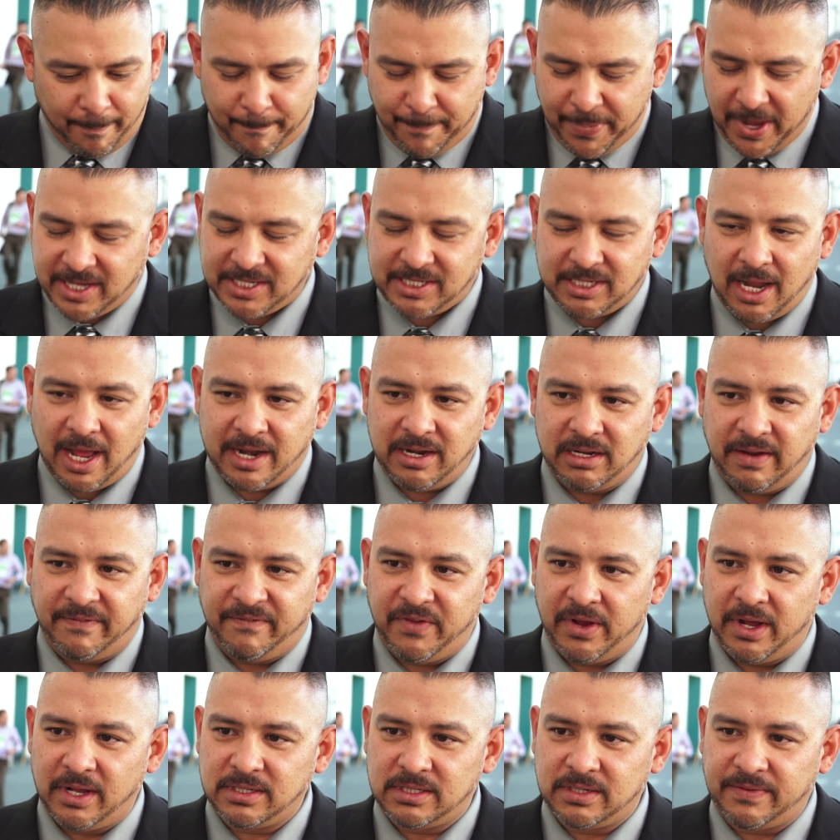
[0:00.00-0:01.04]
Best line of
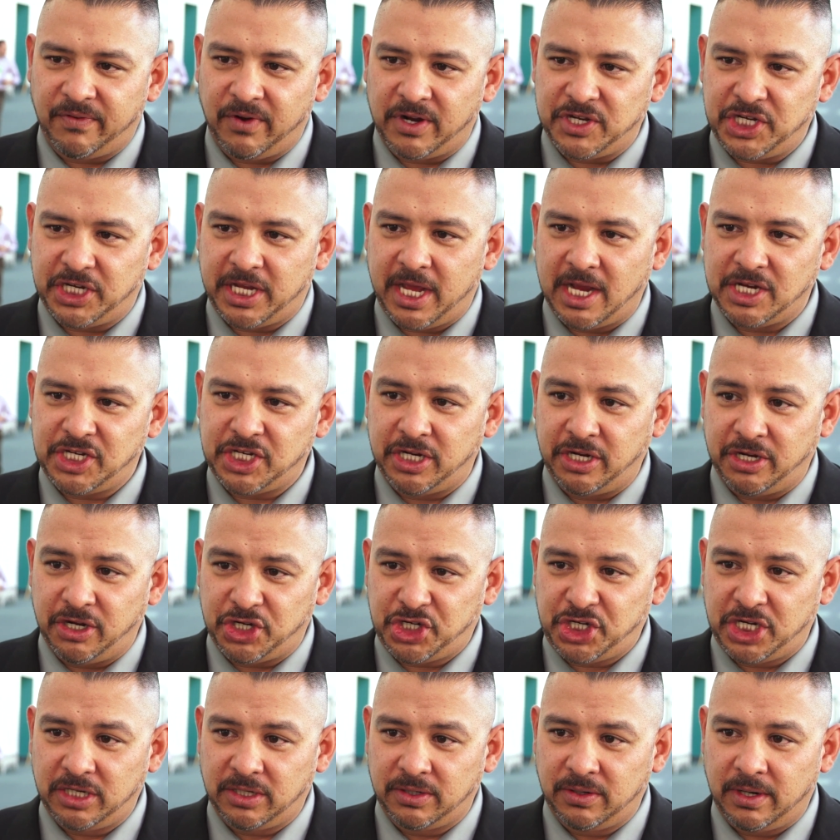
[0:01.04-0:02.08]
defense for education in your
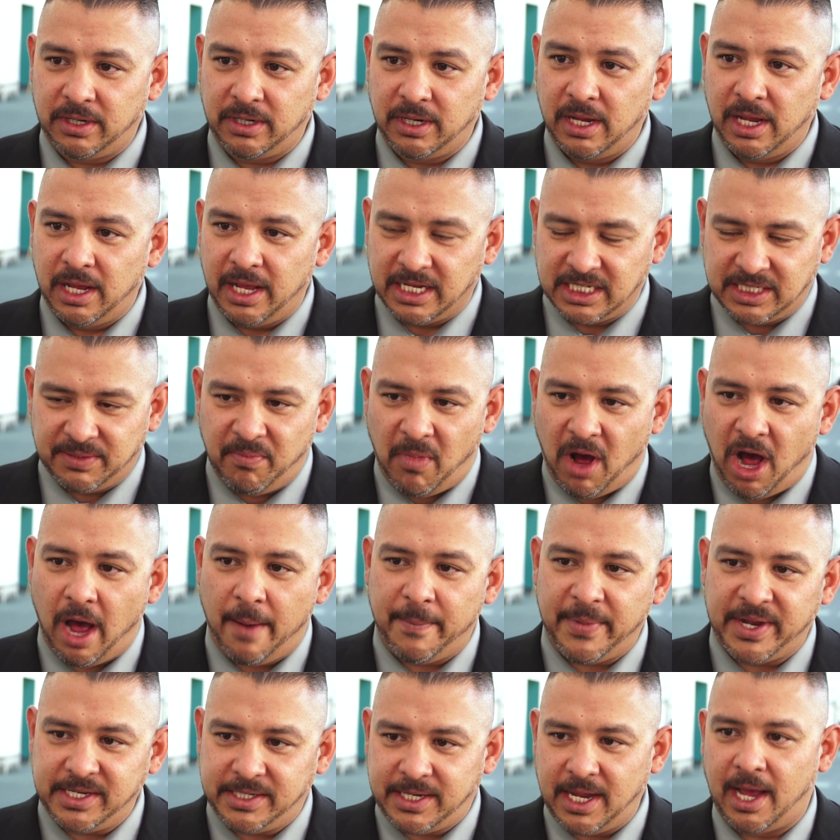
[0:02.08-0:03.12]
children is
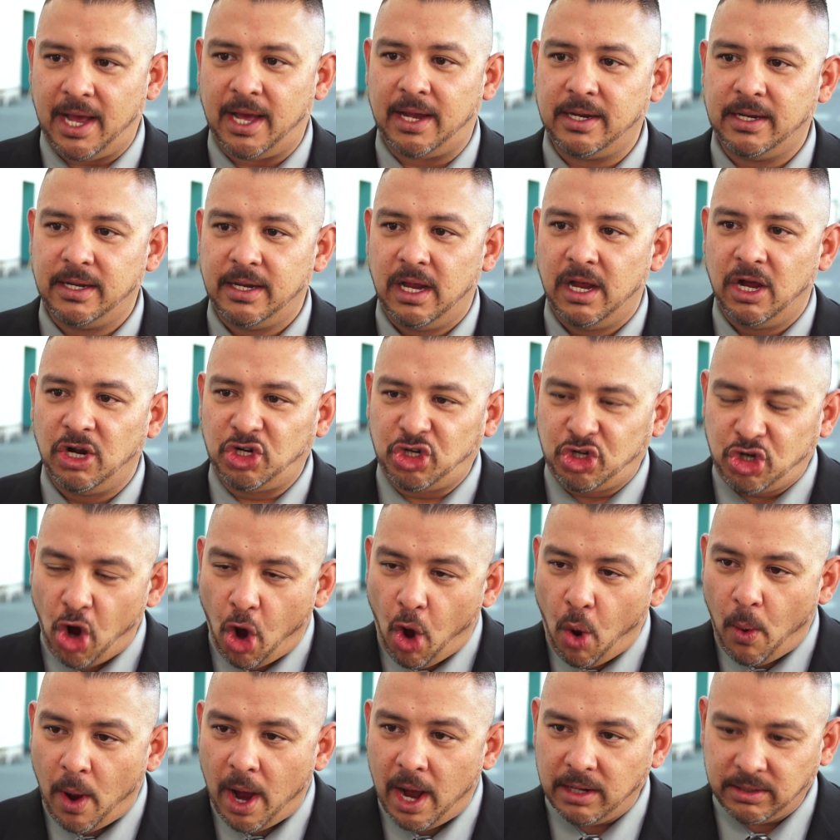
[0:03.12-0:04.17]
mom and dad.
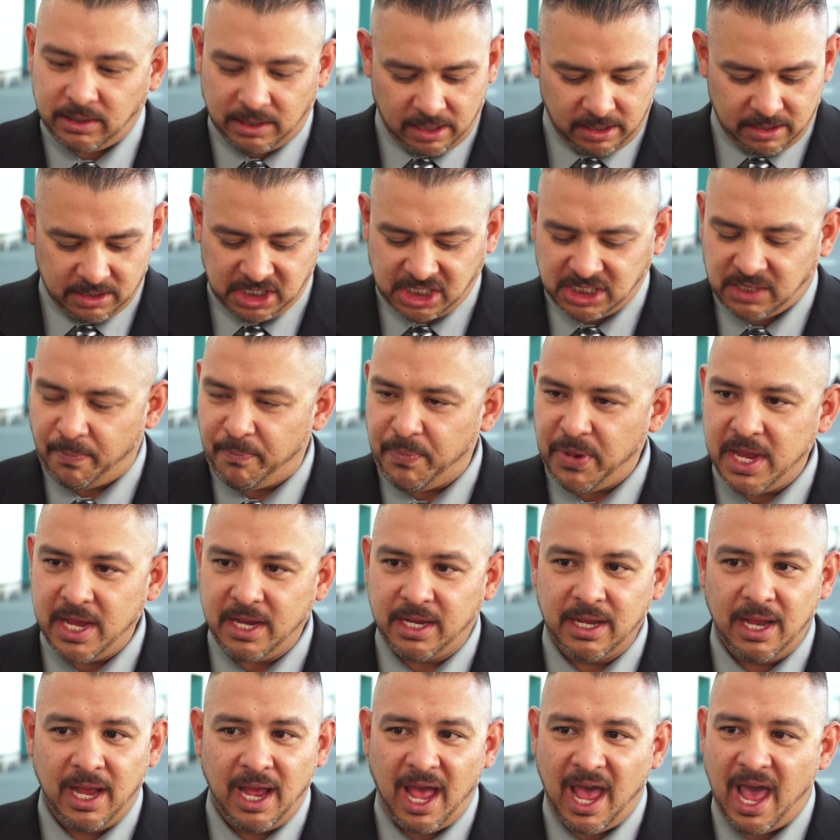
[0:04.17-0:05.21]
Go out there, speak,
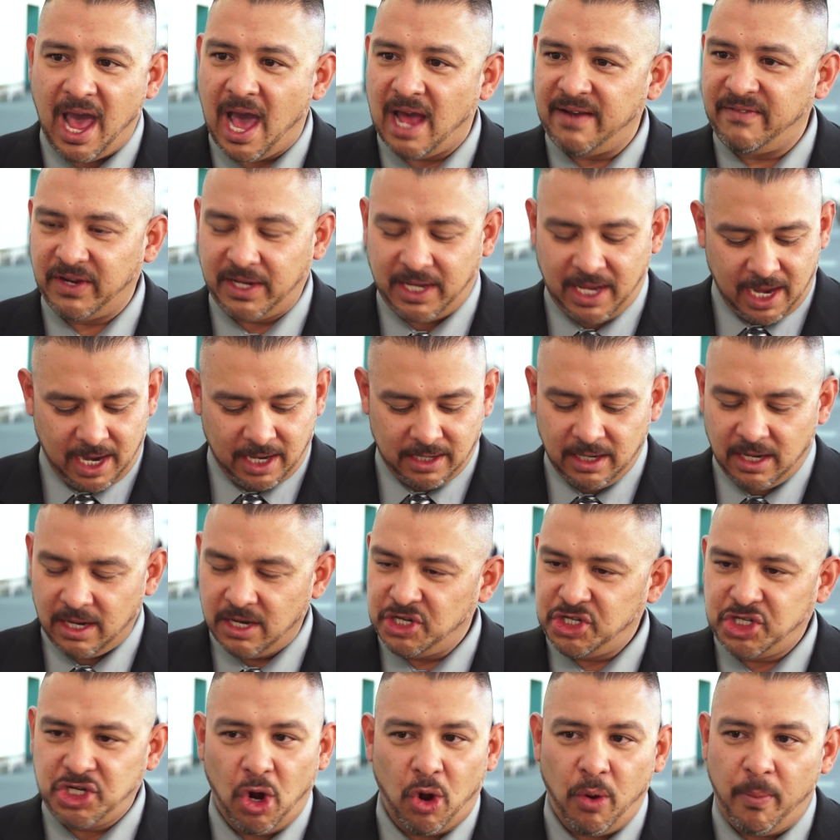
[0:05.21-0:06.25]
advocate,
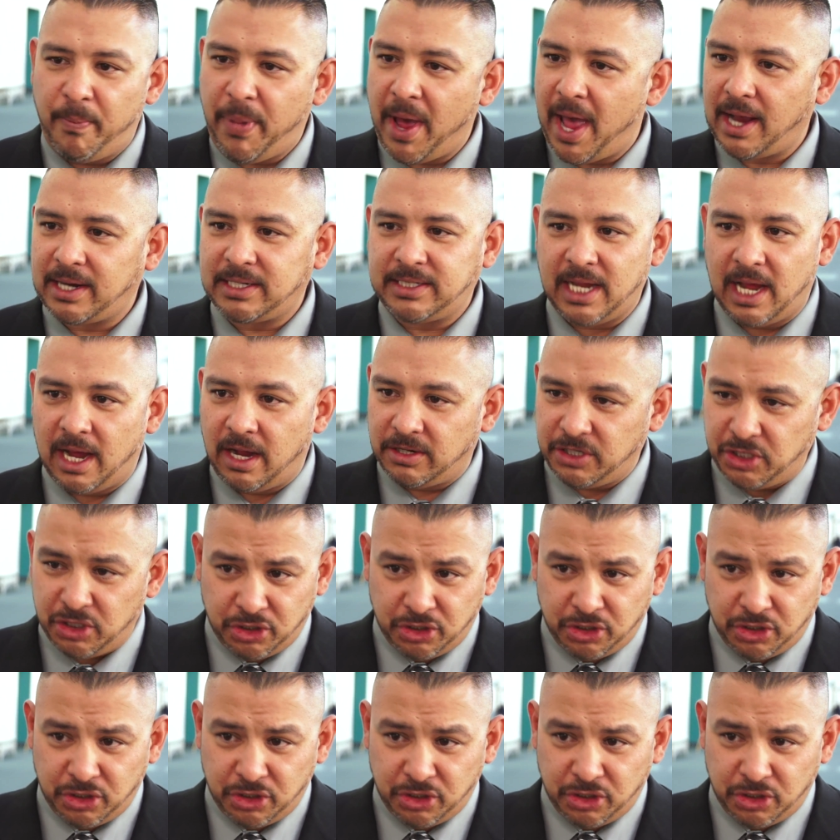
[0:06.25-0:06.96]
don't back down.